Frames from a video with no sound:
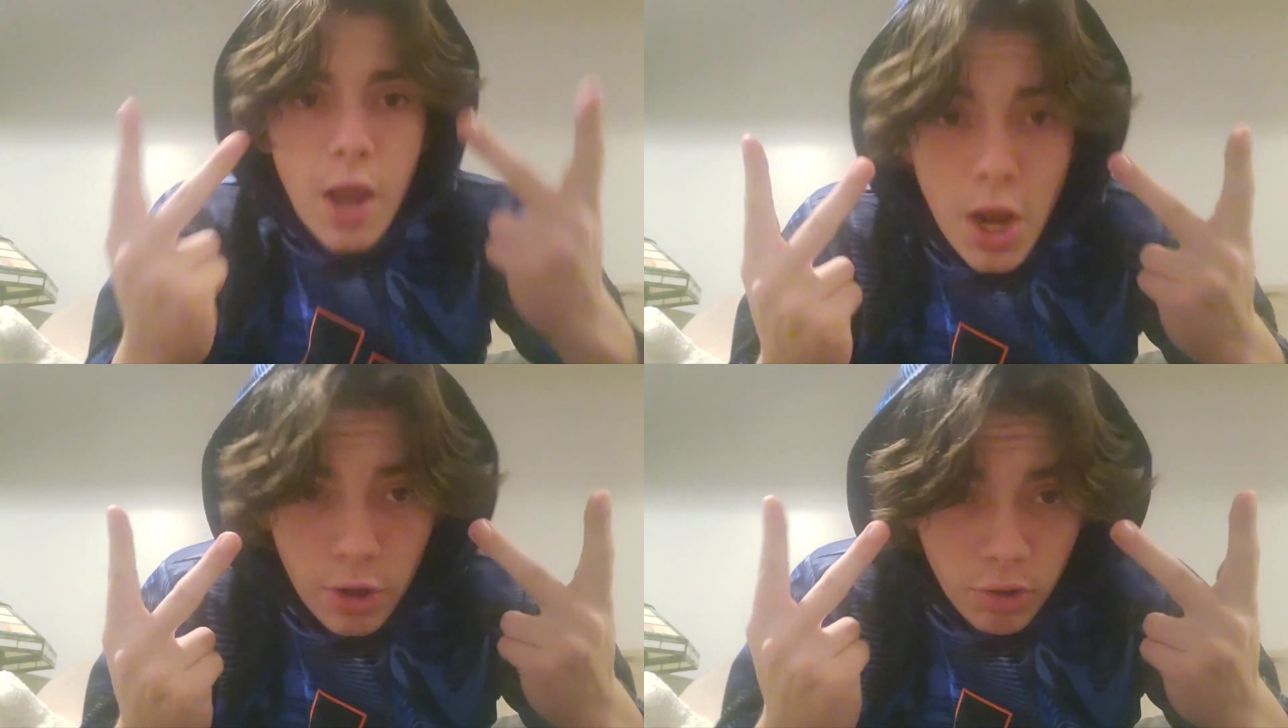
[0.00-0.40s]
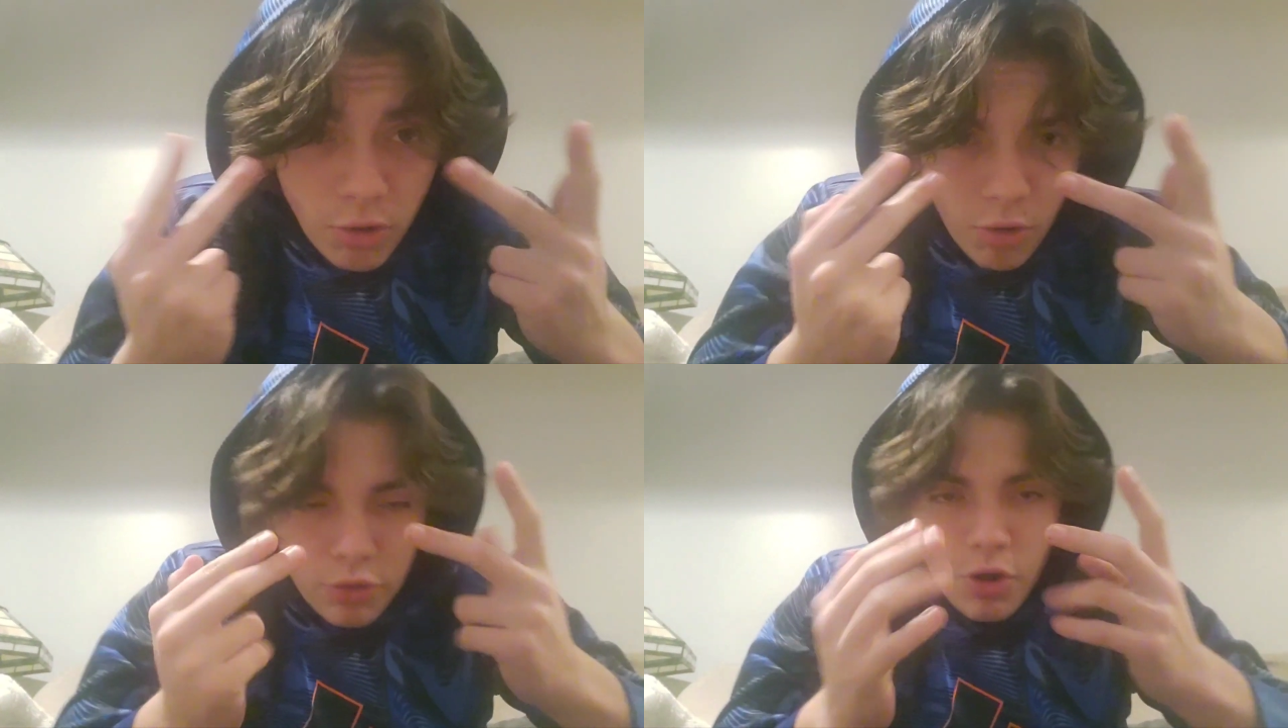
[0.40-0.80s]
Hey,
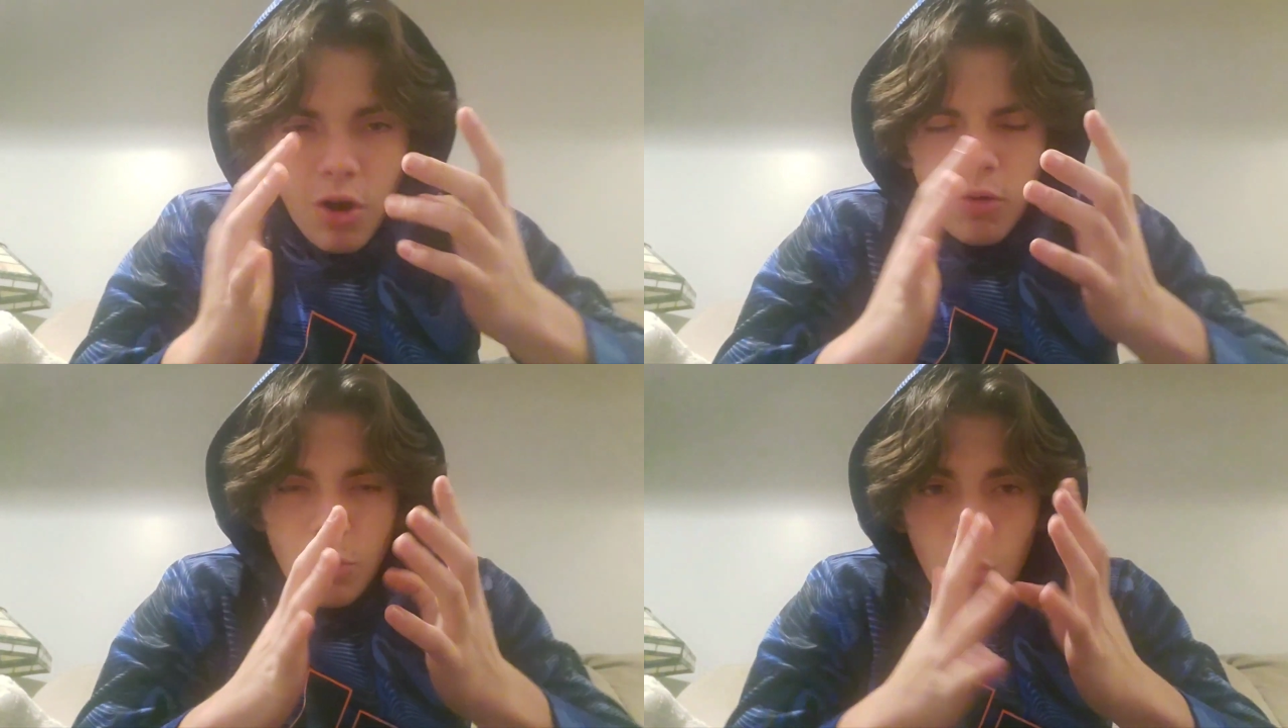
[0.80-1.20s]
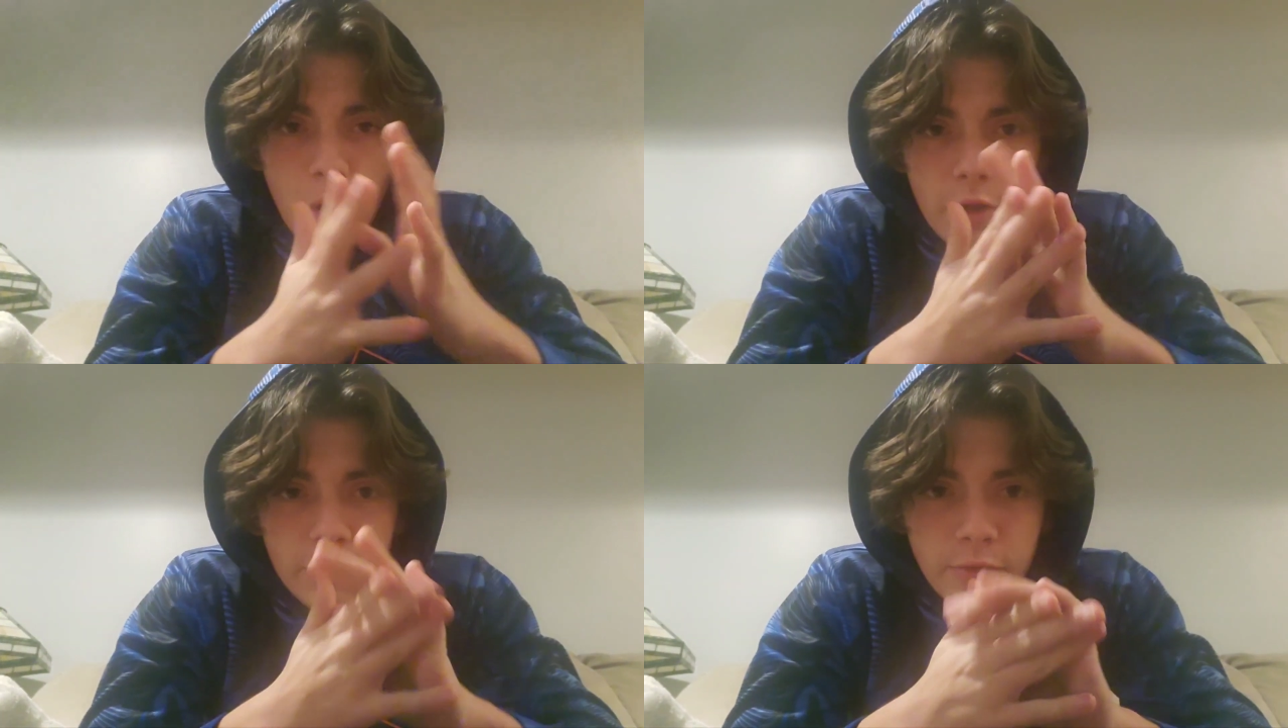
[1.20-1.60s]
so y'all
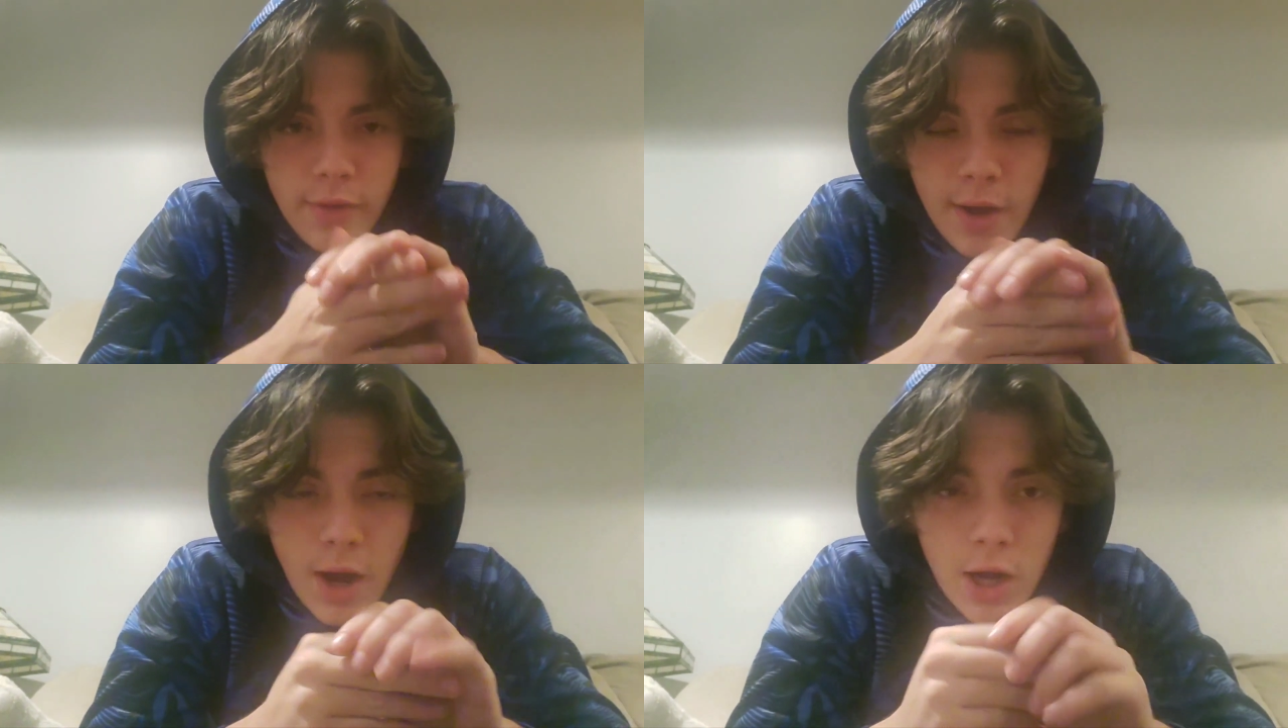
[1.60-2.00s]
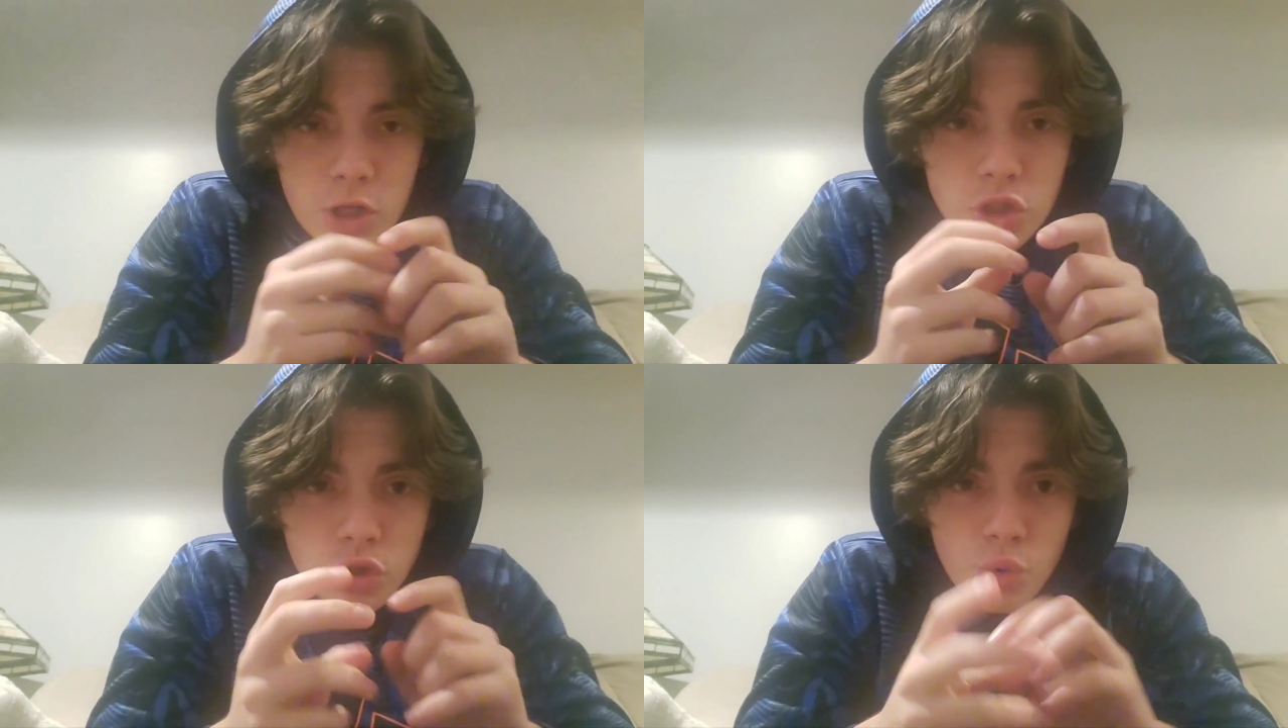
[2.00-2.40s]
requested that I
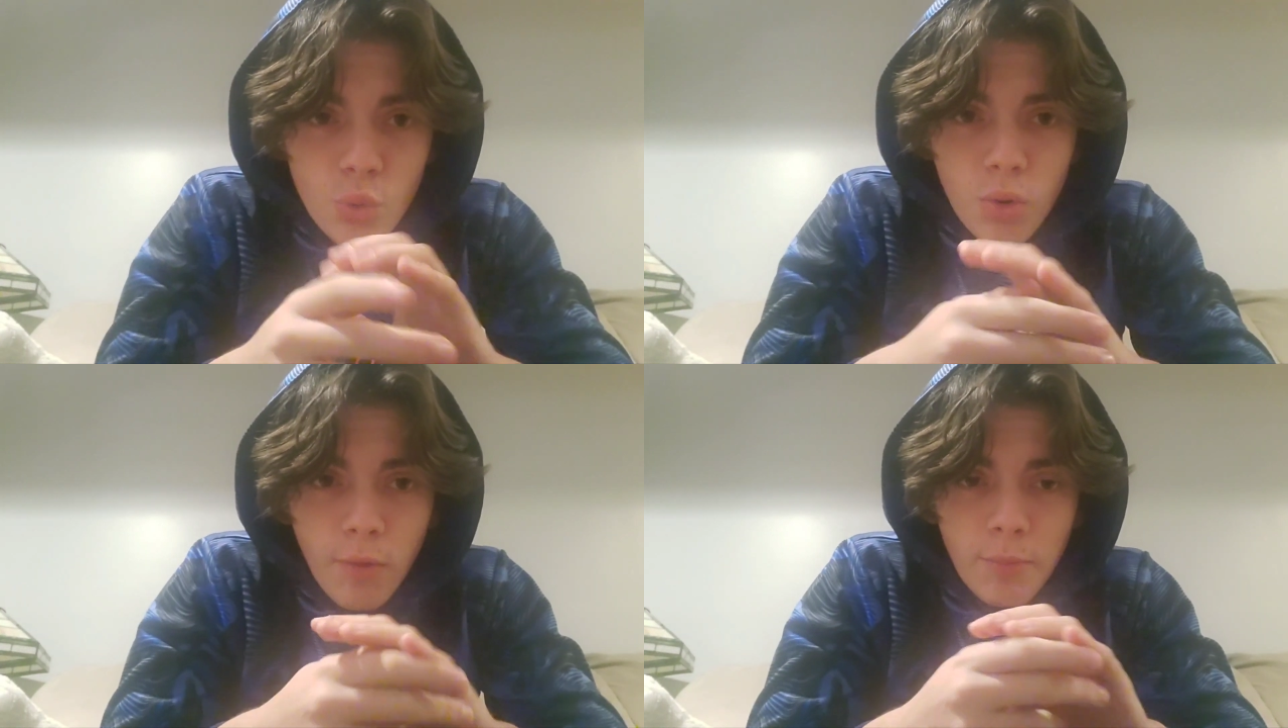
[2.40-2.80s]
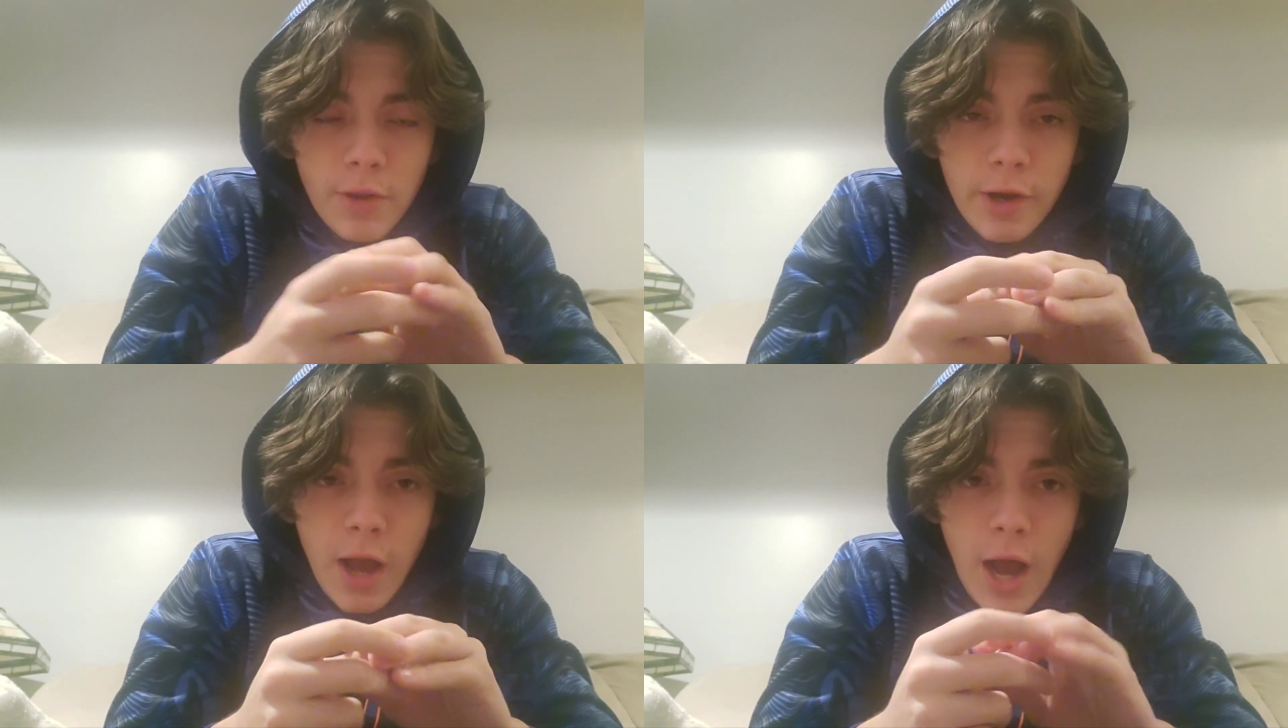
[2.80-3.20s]
should do um,
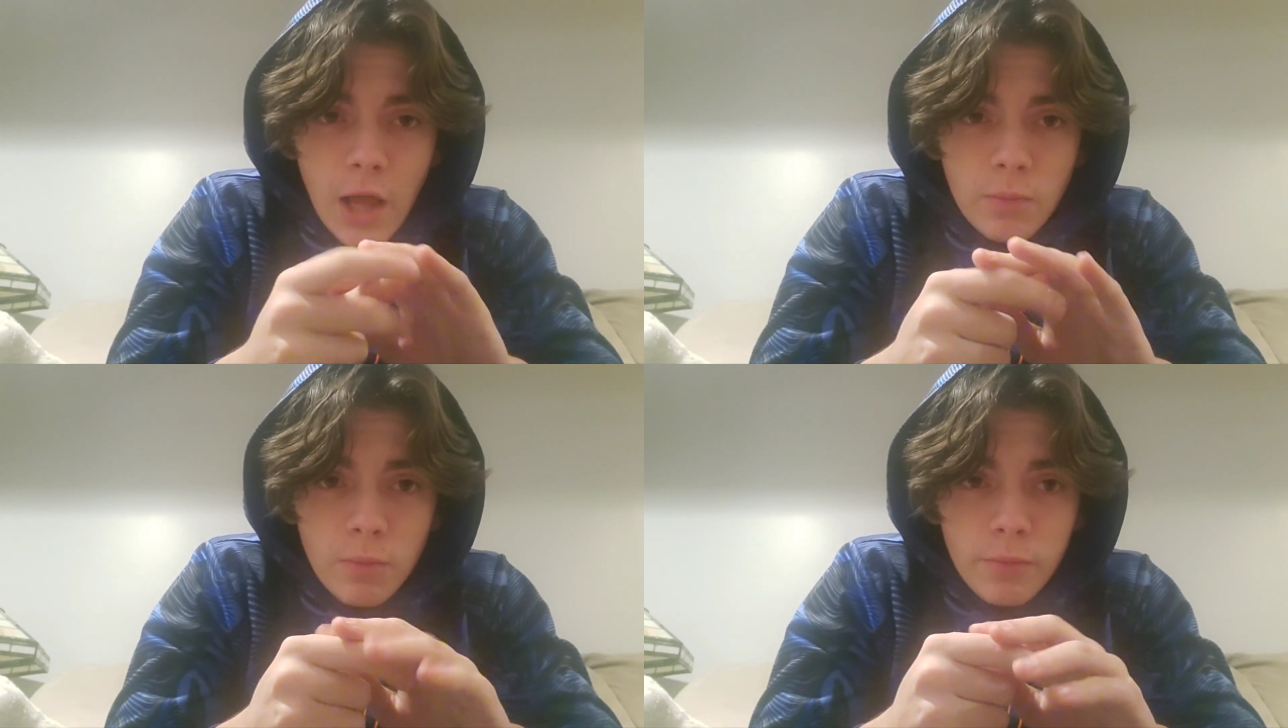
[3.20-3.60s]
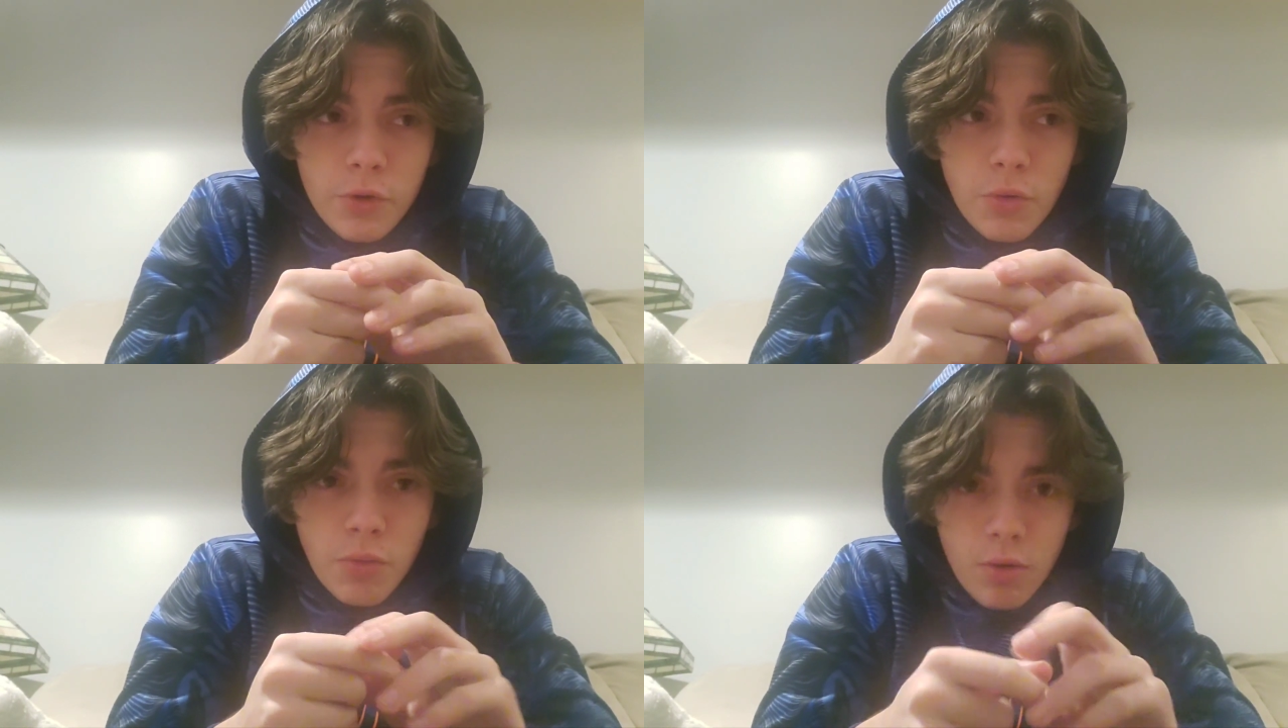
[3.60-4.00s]
an auto
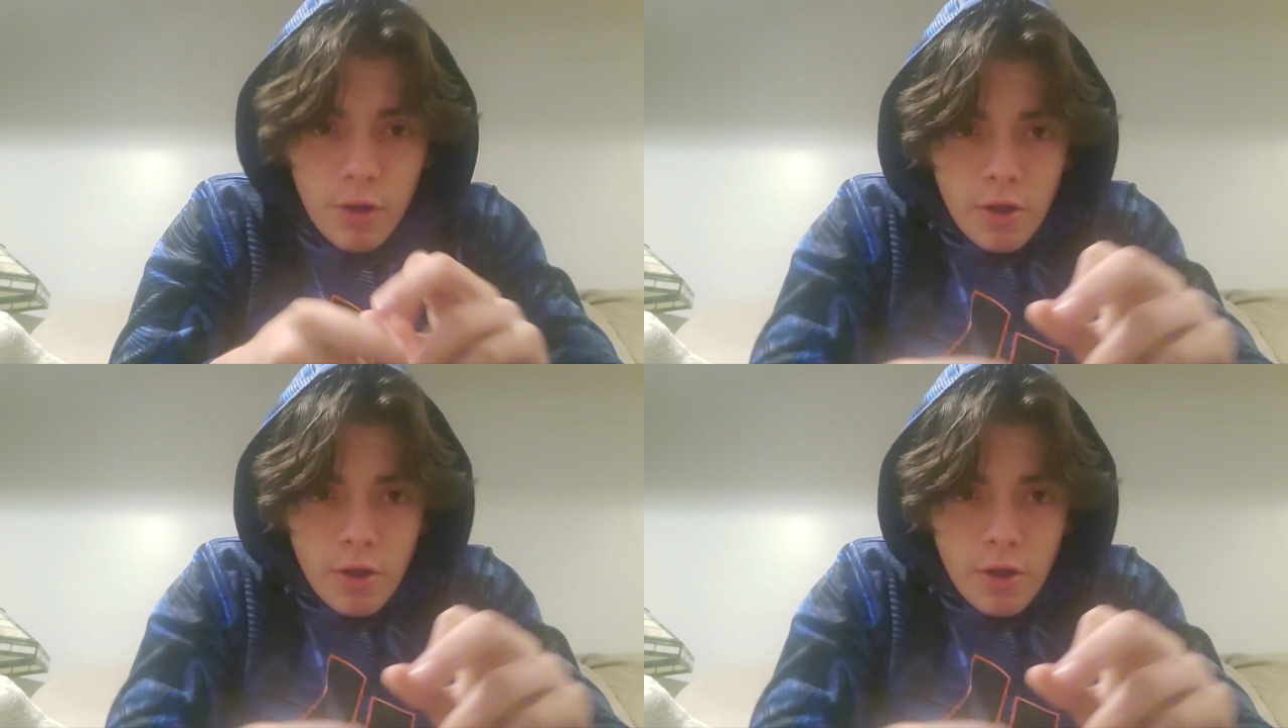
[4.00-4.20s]
review.